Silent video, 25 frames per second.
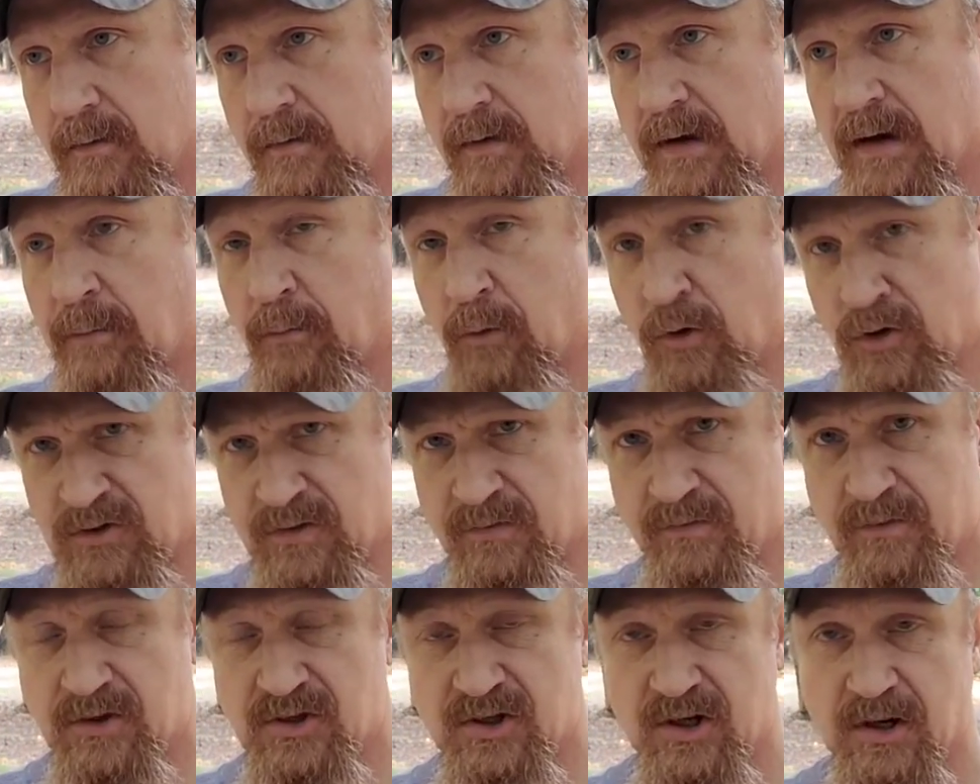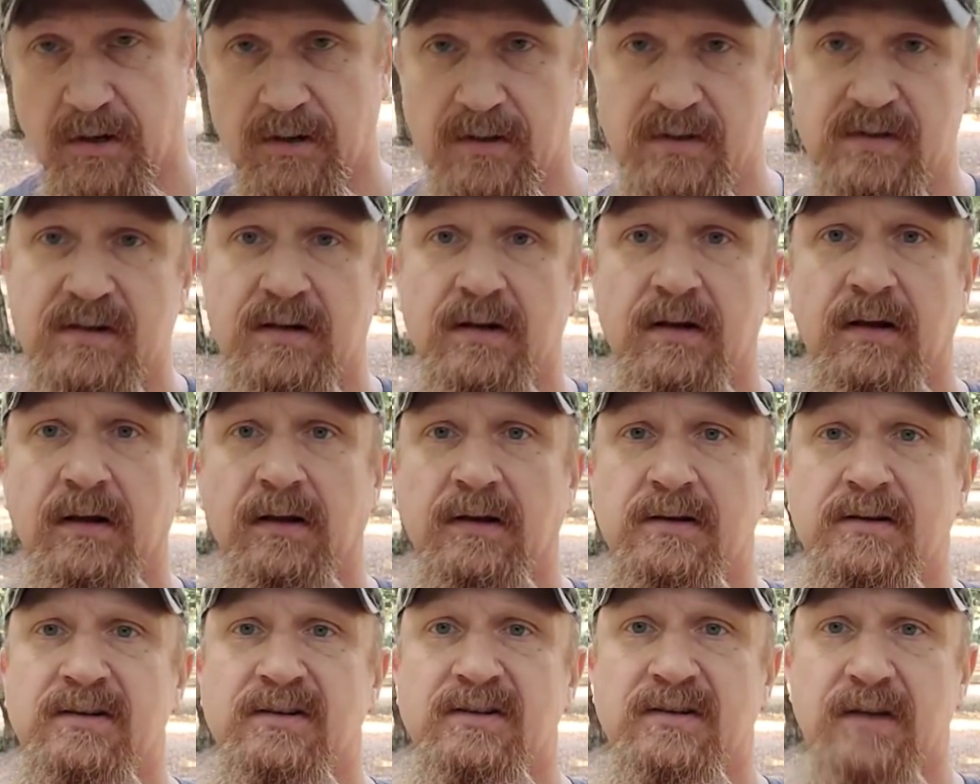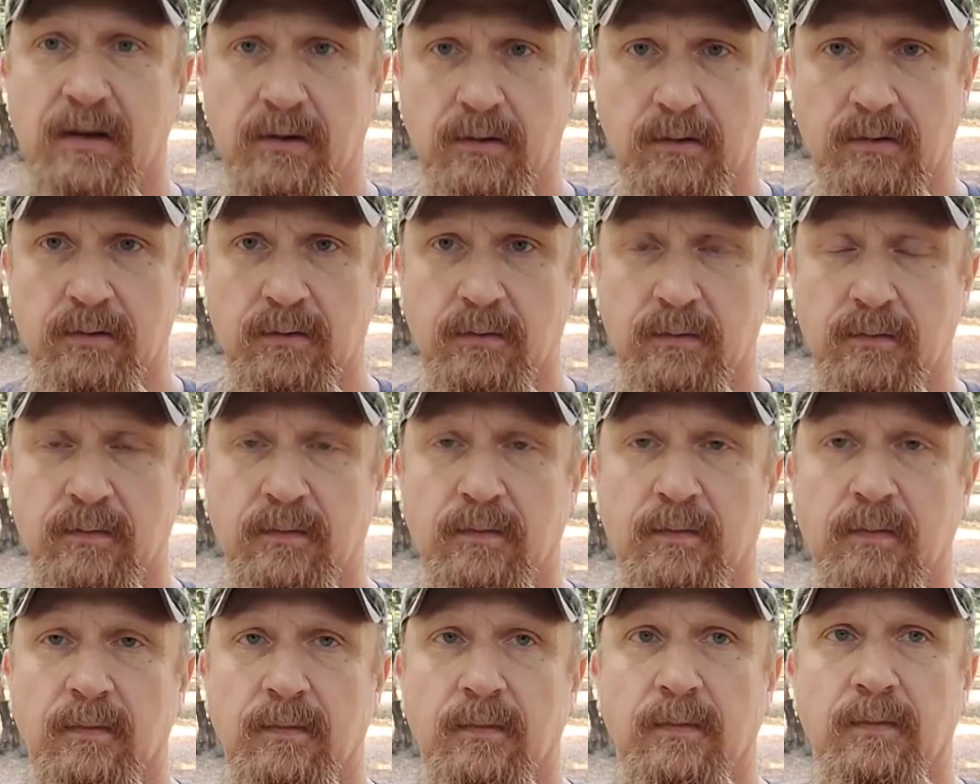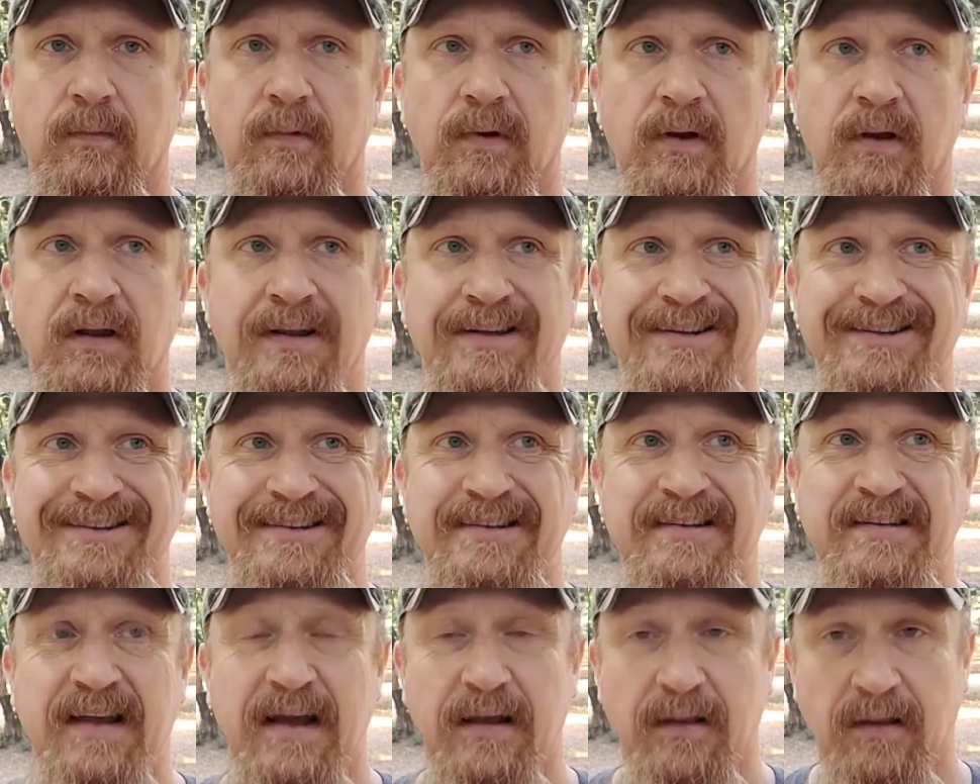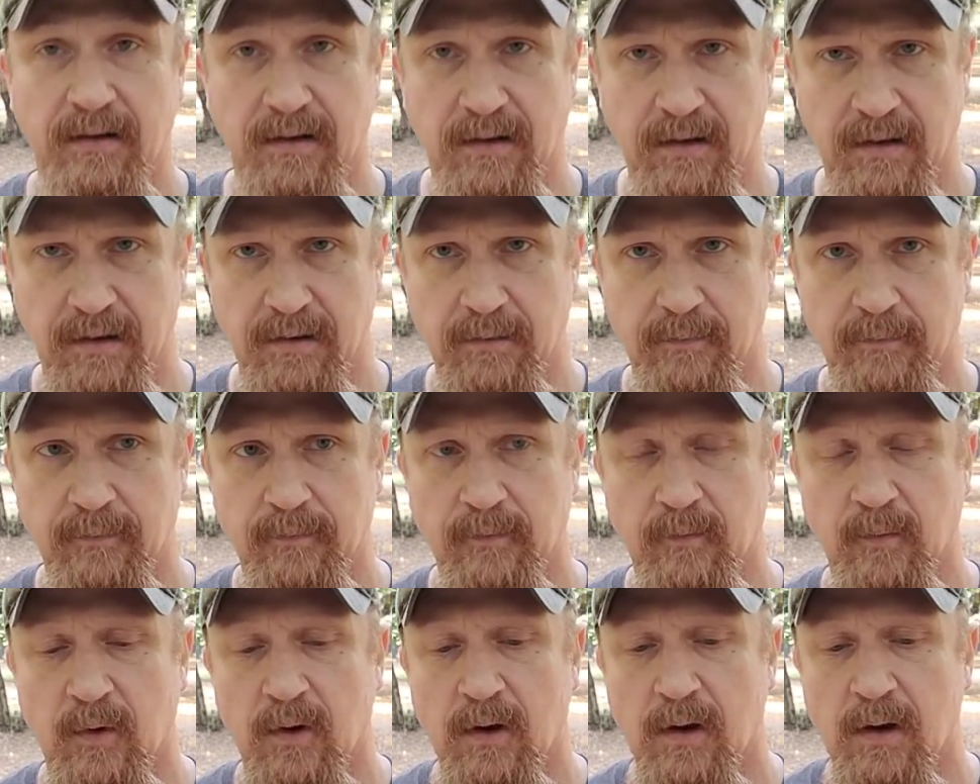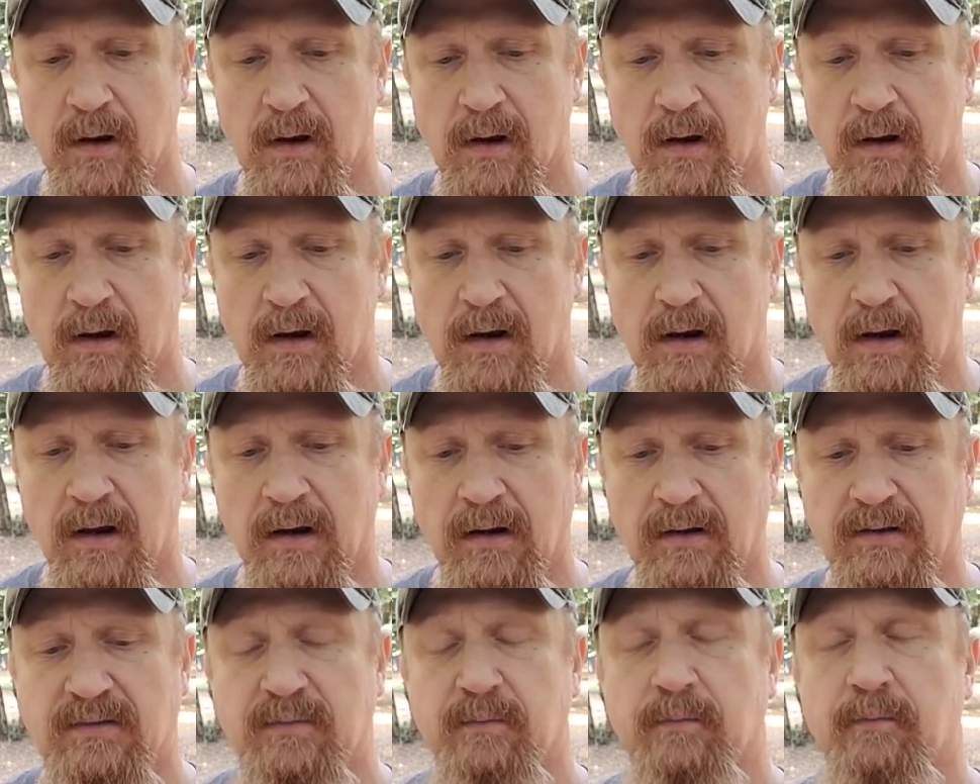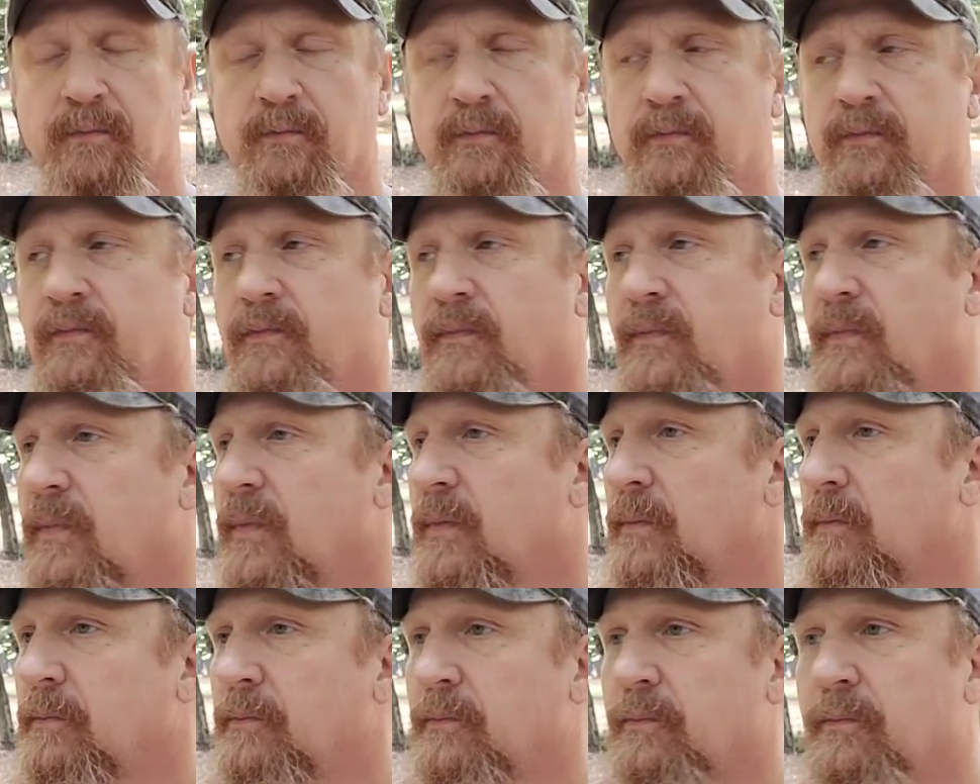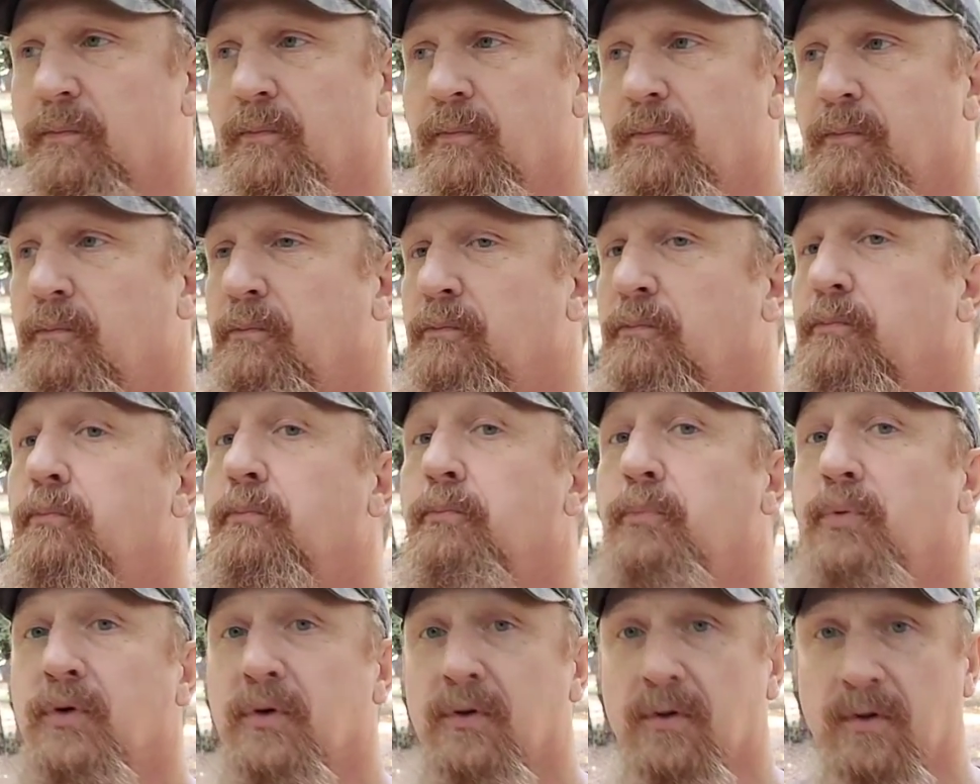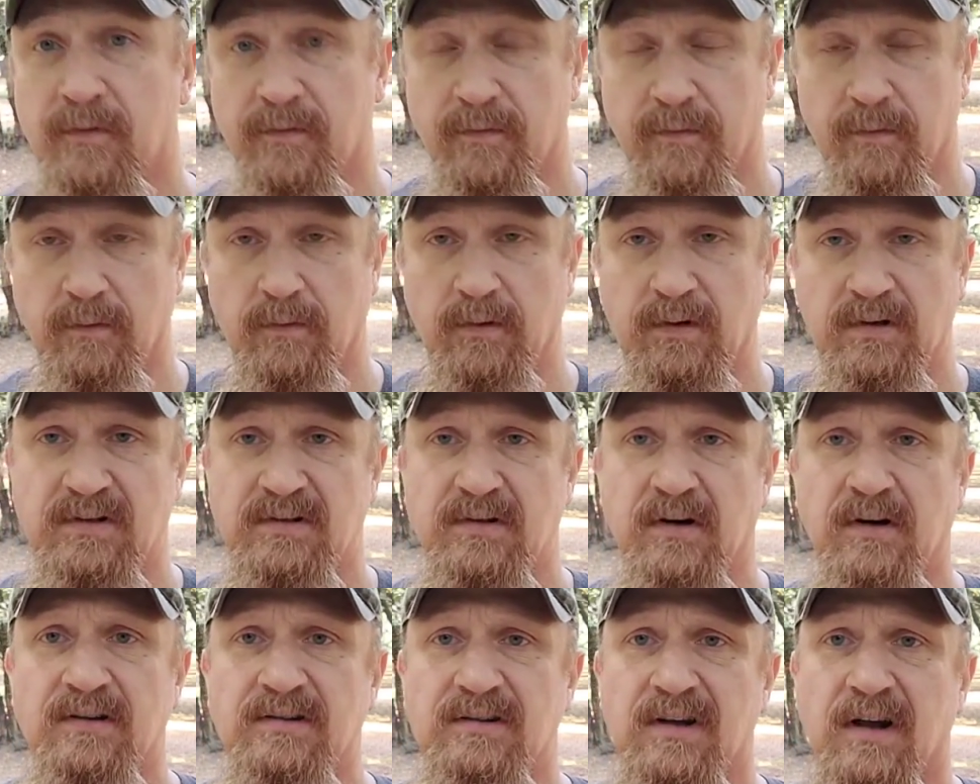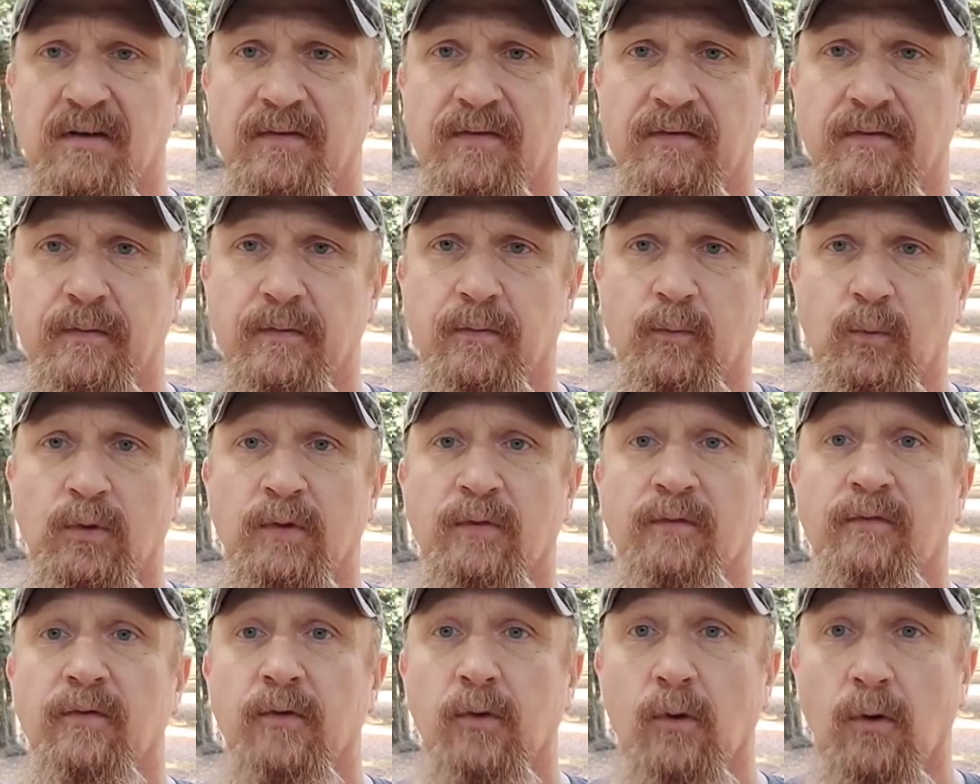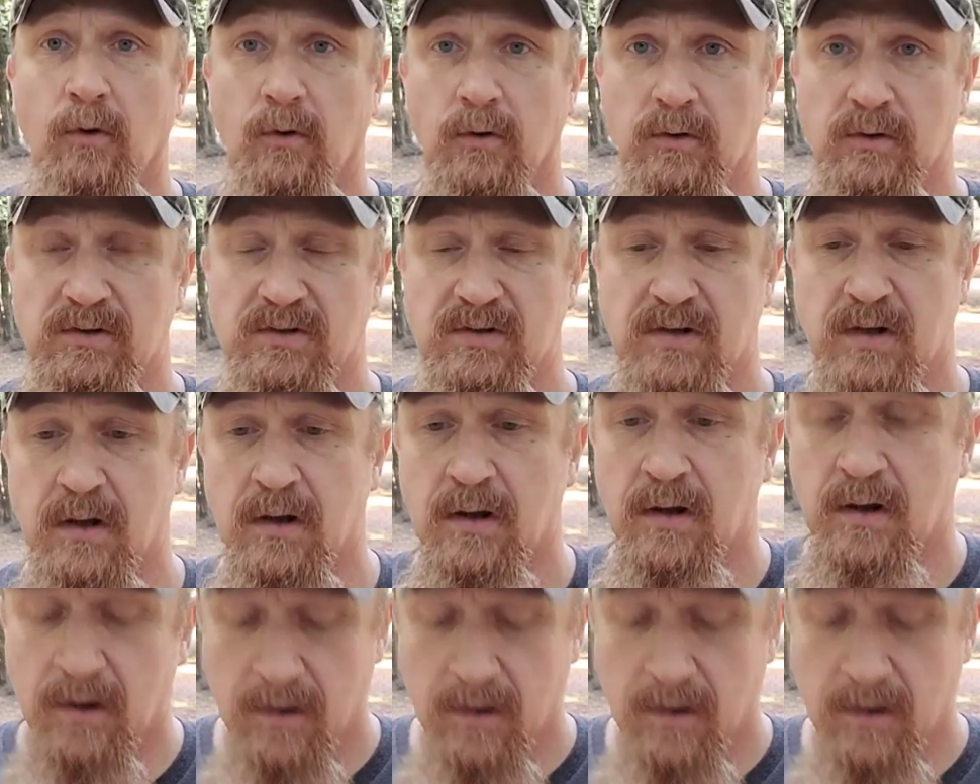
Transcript: like most fougères, it is subtle, it is delicate, it is beautiful. It starts off with florals.